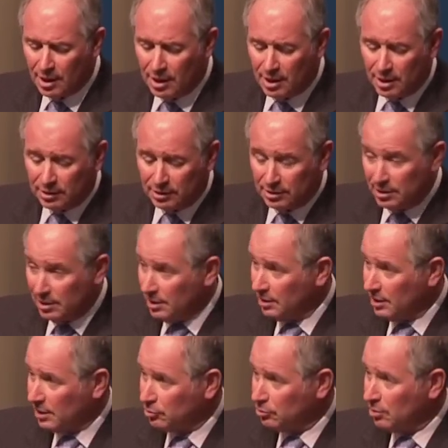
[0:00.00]
uh, the
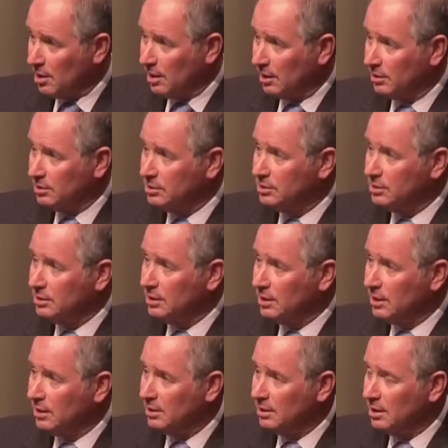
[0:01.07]
electronics,
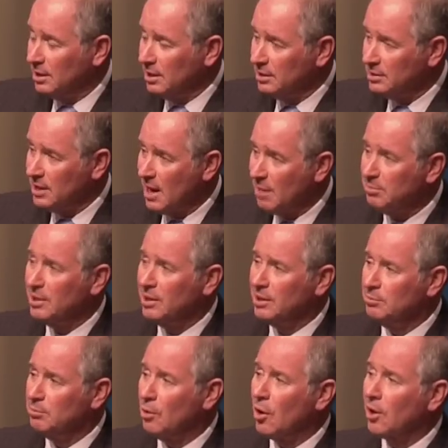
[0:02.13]
and it's
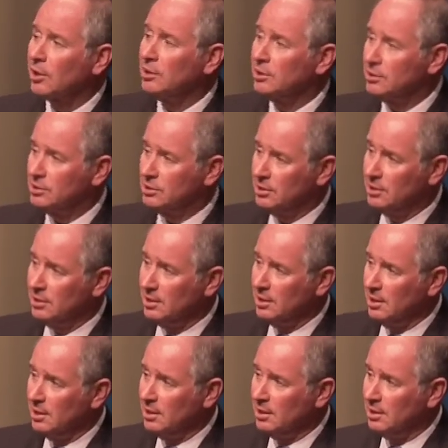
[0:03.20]
happening in markets
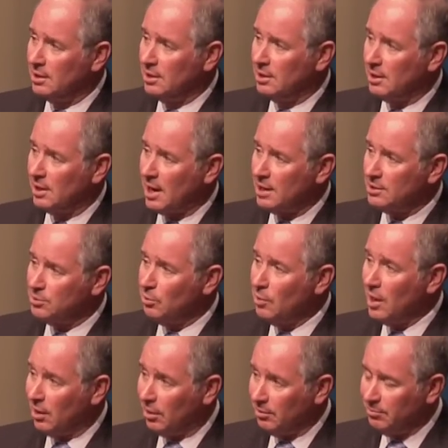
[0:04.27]
uh, as
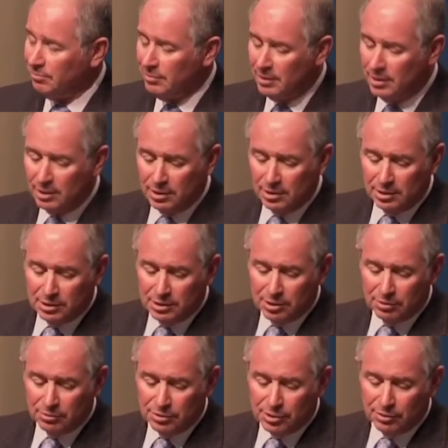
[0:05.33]
well.
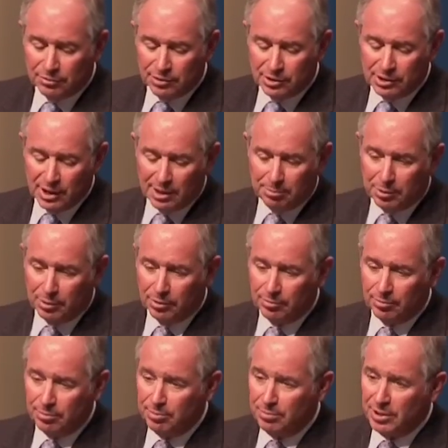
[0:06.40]
So, so for
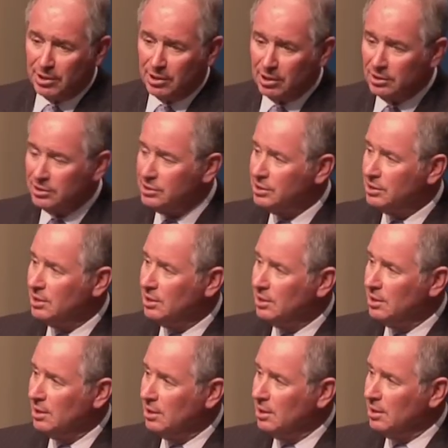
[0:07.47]
example, because
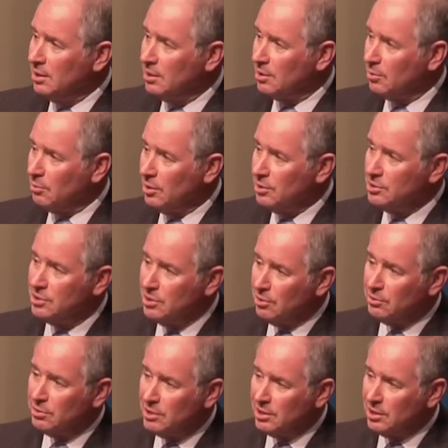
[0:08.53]
there was
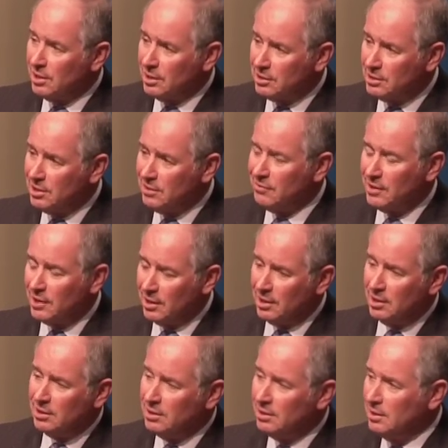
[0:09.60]
no
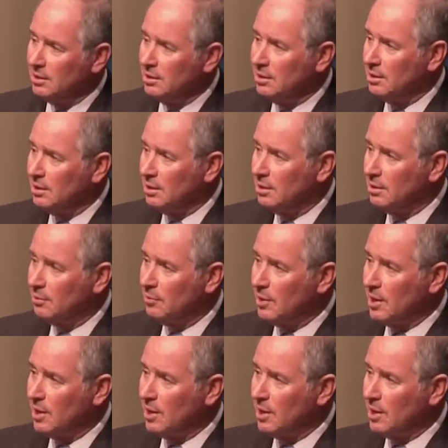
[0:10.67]
connectivity uh,